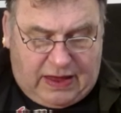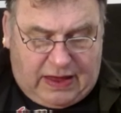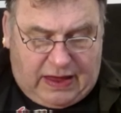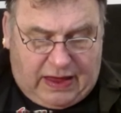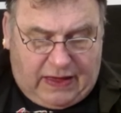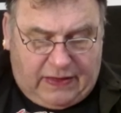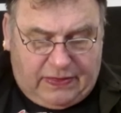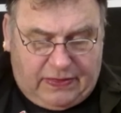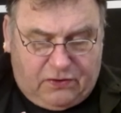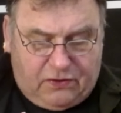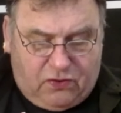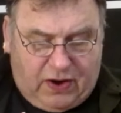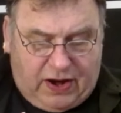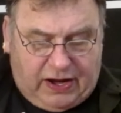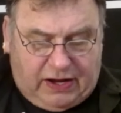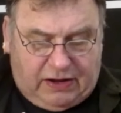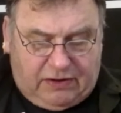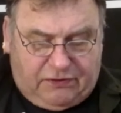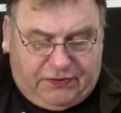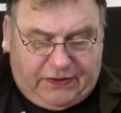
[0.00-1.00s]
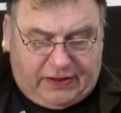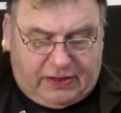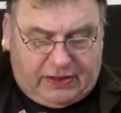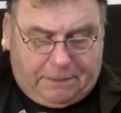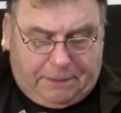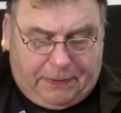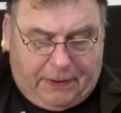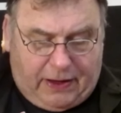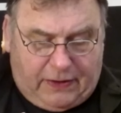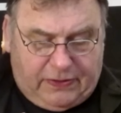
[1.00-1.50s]
And the rain fell
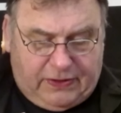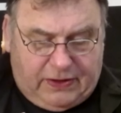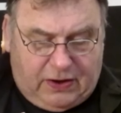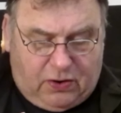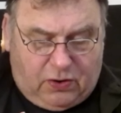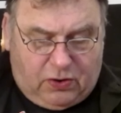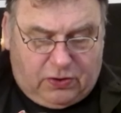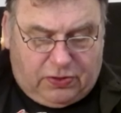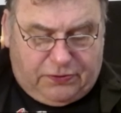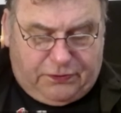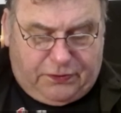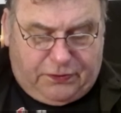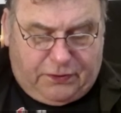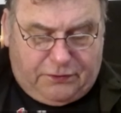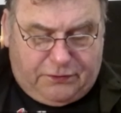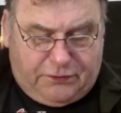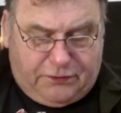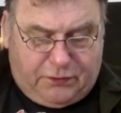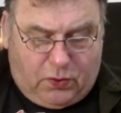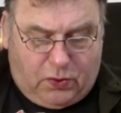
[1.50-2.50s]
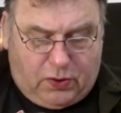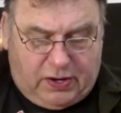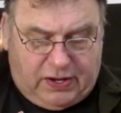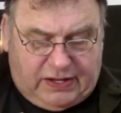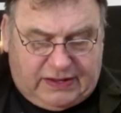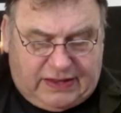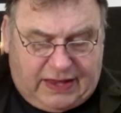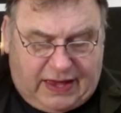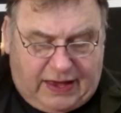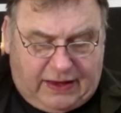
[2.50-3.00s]
upon the earth for 40
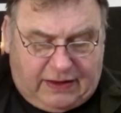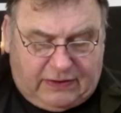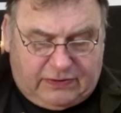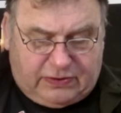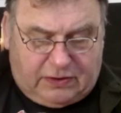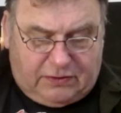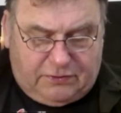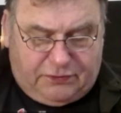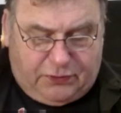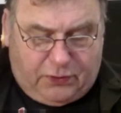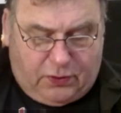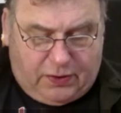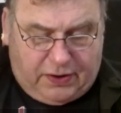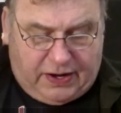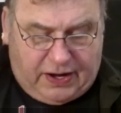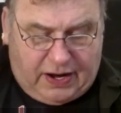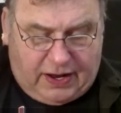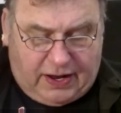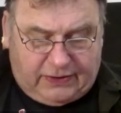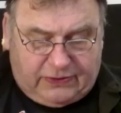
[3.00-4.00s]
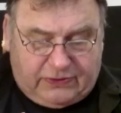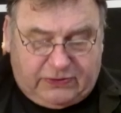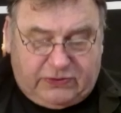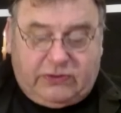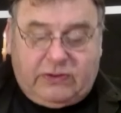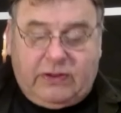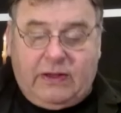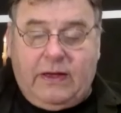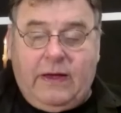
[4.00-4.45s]
days and 40 nights.